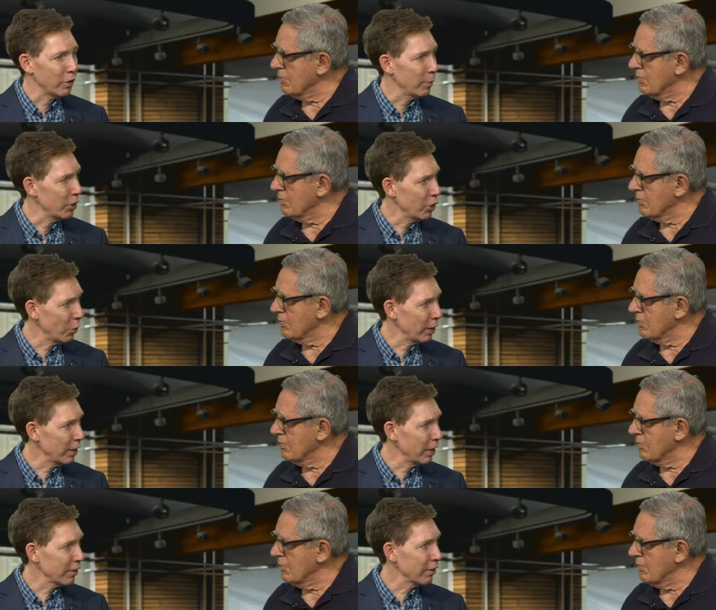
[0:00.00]
Speaker 1: going to be showing
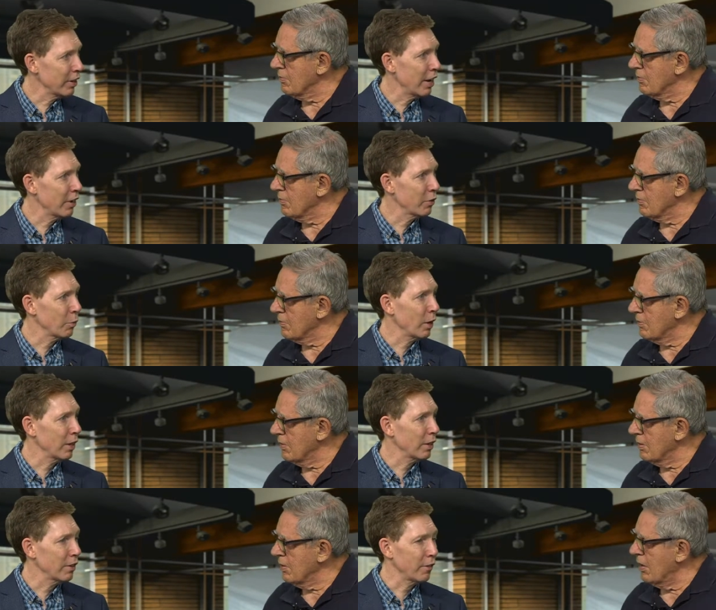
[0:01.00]
next, as
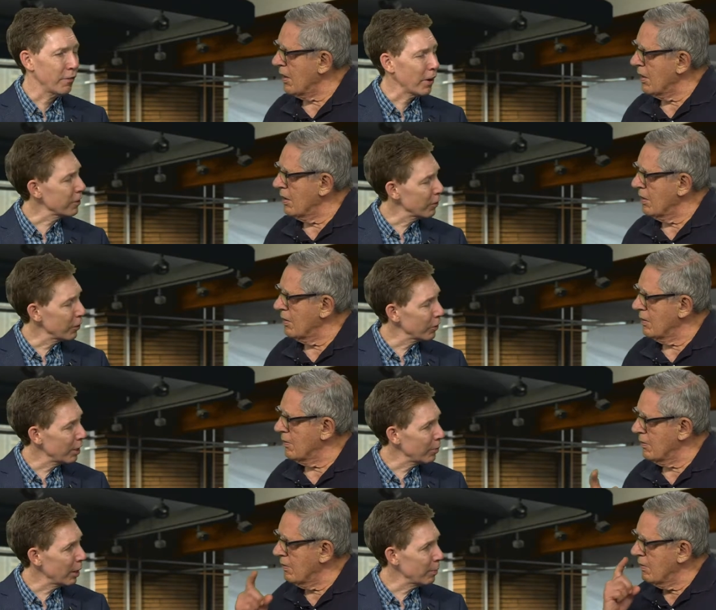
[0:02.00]
well as the festivals
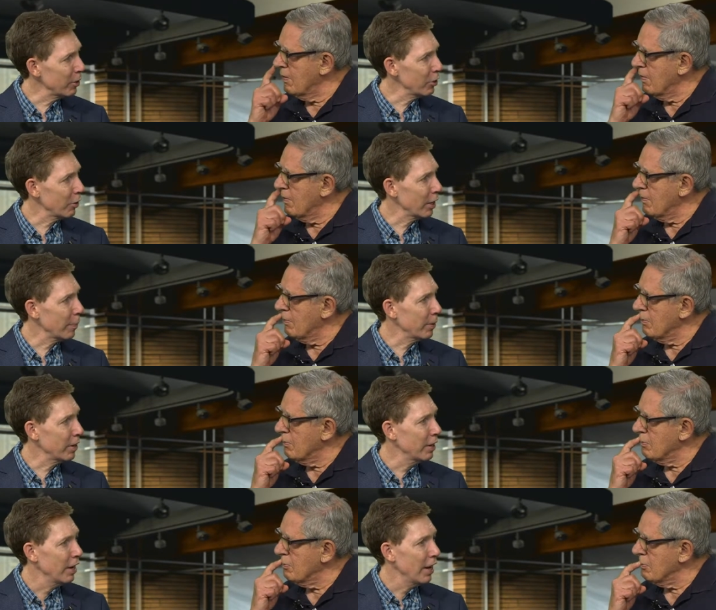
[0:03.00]
that it might be showing up
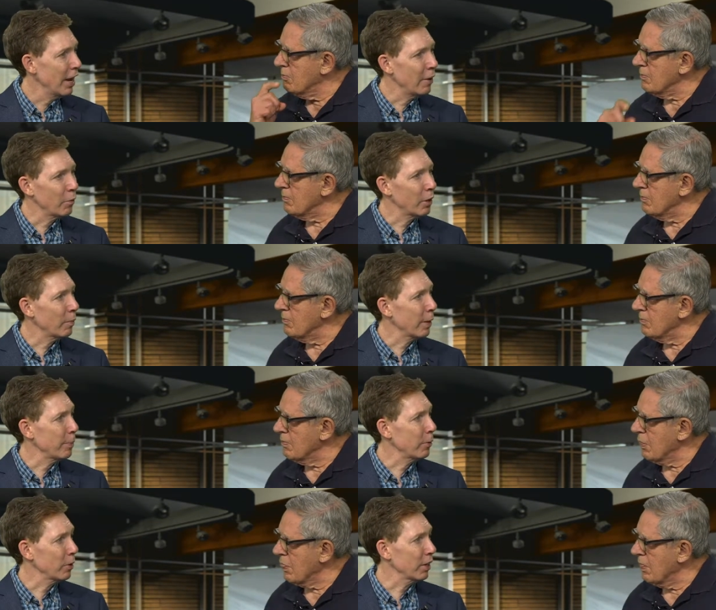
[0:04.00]
in, and mm -hmm. when it mm-hmm. might
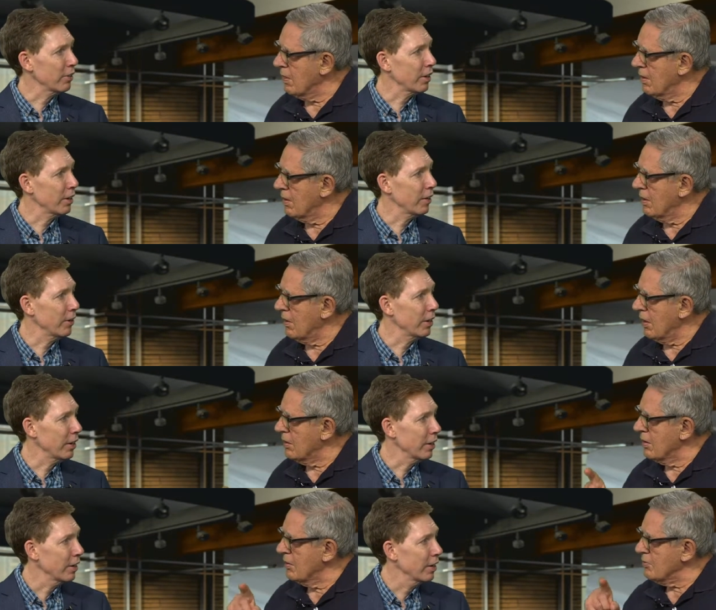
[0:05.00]
be released on DVD.
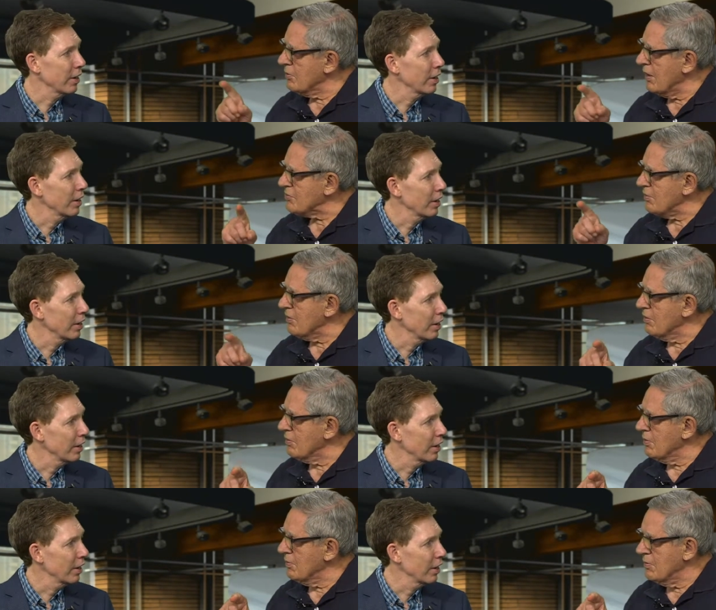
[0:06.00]
And
Speaker 2: you get their
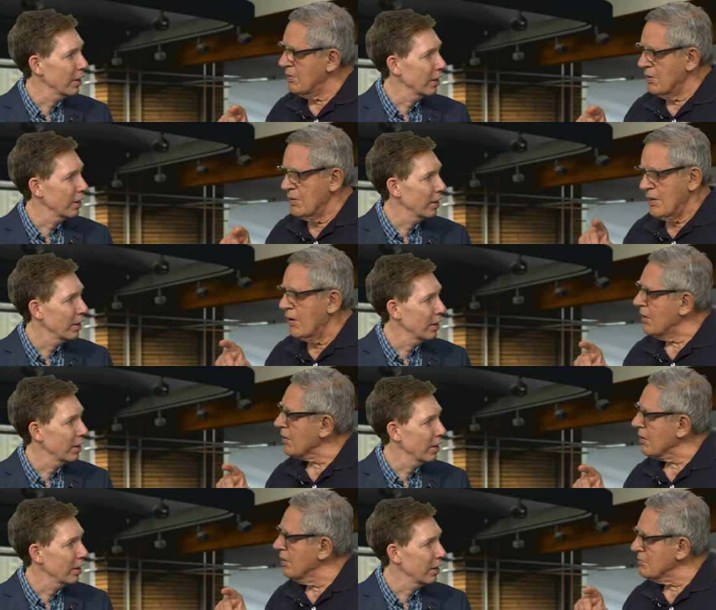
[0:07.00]
area,
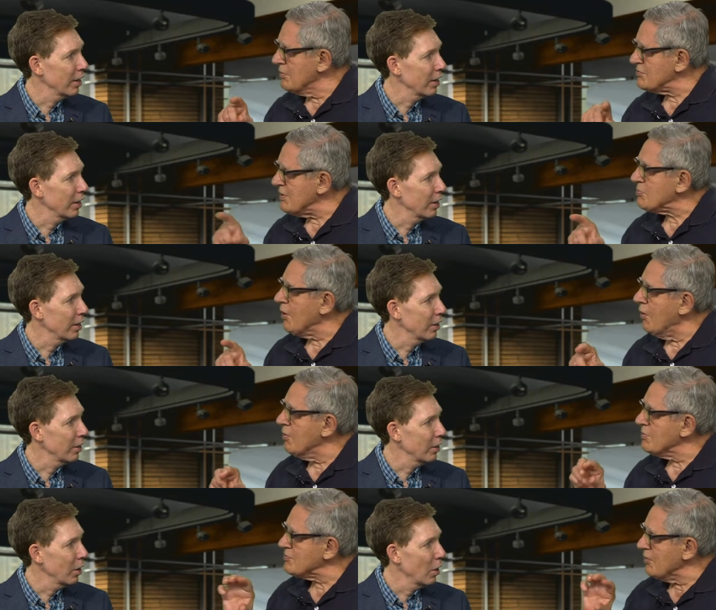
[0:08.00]
their zip
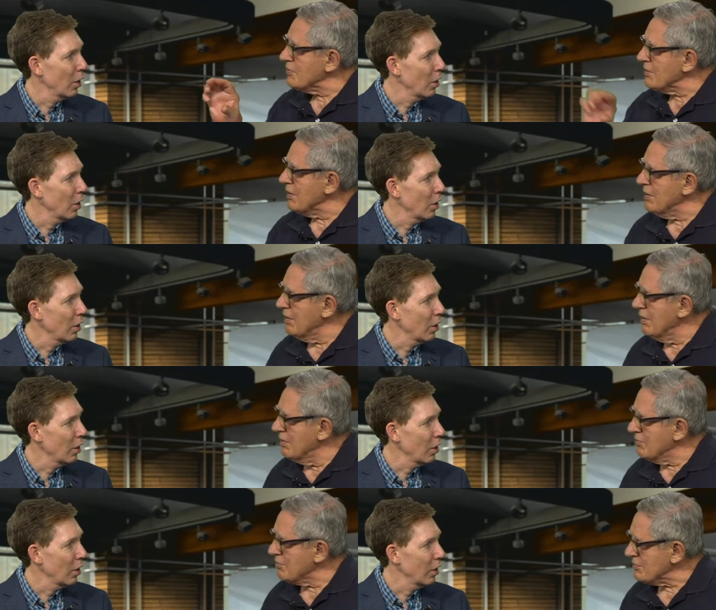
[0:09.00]
code, so that
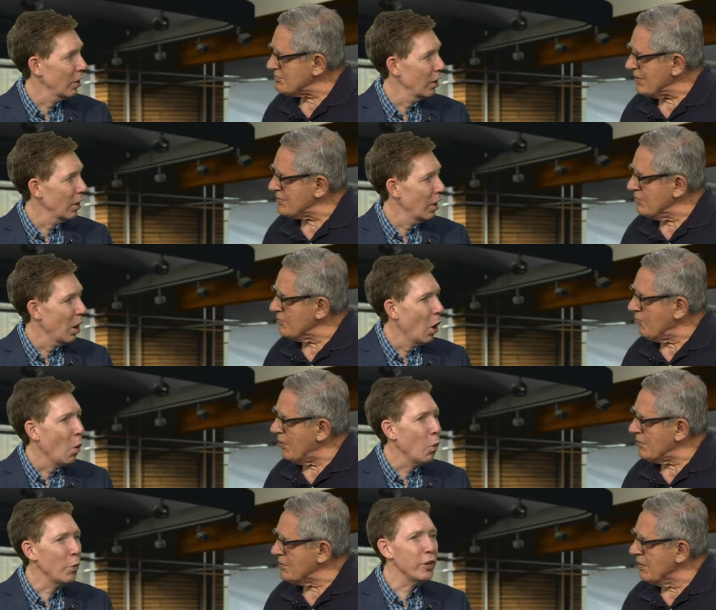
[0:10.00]
you can send them the
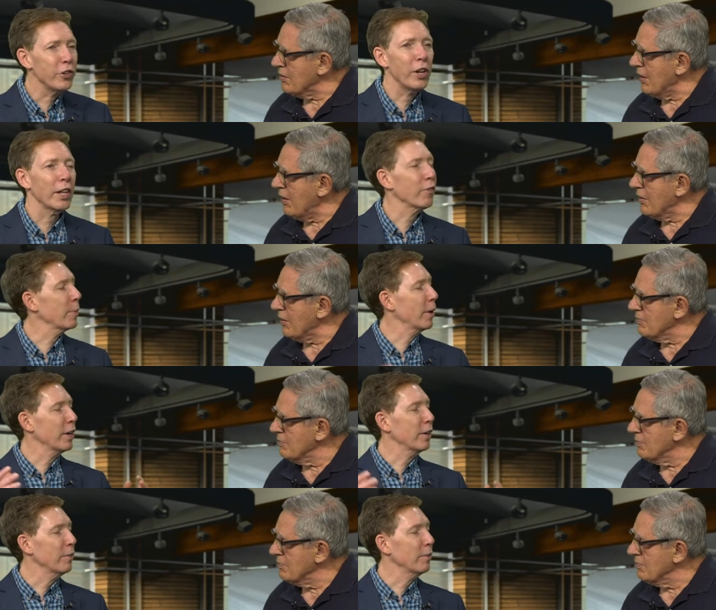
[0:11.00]
one. Well, we just tell area. everybody.